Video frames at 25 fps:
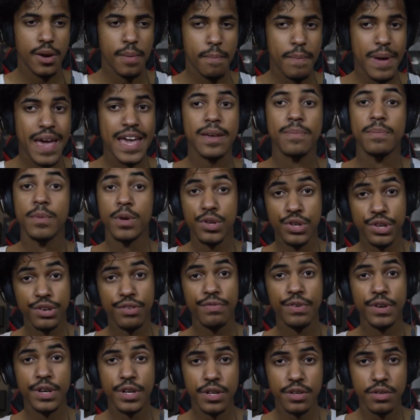make music
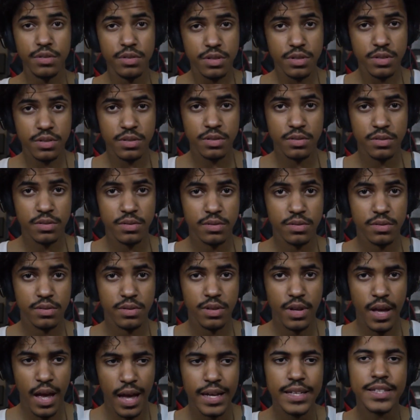videos
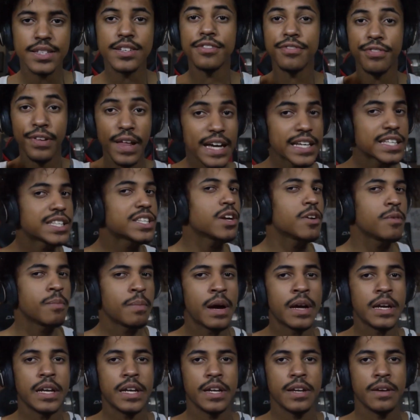to flex their
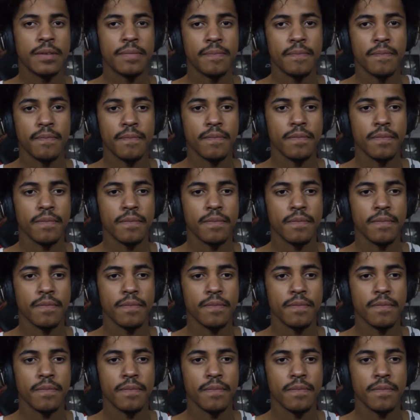money,